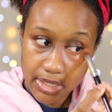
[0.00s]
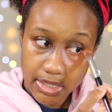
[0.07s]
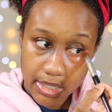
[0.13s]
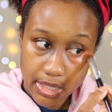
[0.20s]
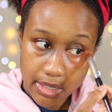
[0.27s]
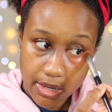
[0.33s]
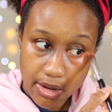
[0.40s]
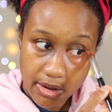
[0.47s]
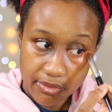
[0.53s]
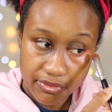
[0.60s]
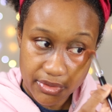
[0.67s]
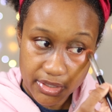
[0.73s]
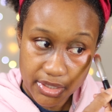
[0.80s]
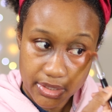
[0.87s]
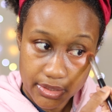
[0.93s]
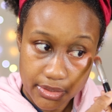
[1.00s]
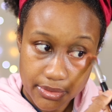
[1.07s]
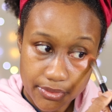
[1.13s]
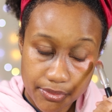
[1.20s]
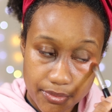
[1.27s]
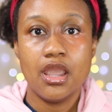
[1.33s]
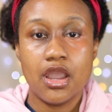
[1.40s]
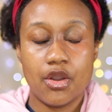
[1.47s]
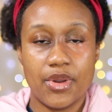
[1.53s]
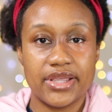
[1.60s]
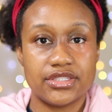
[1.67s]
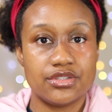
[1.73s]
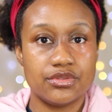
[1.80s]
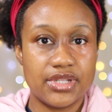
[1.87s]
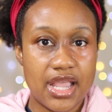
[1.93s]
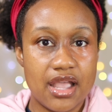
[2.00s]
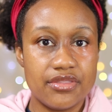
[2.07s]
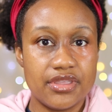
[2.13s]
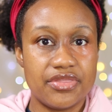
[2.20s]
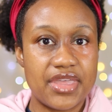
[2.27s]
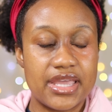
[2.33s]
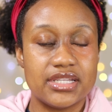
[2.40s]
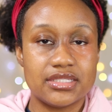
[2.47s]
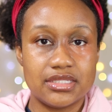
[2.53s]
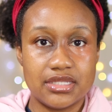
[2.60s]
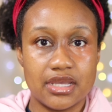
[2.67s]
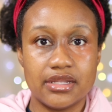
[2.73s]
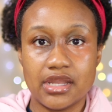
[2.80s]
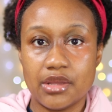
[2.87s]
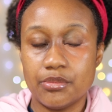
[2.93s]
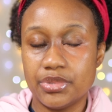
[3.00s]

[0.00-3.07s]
it can cover. All right, so now that that is done and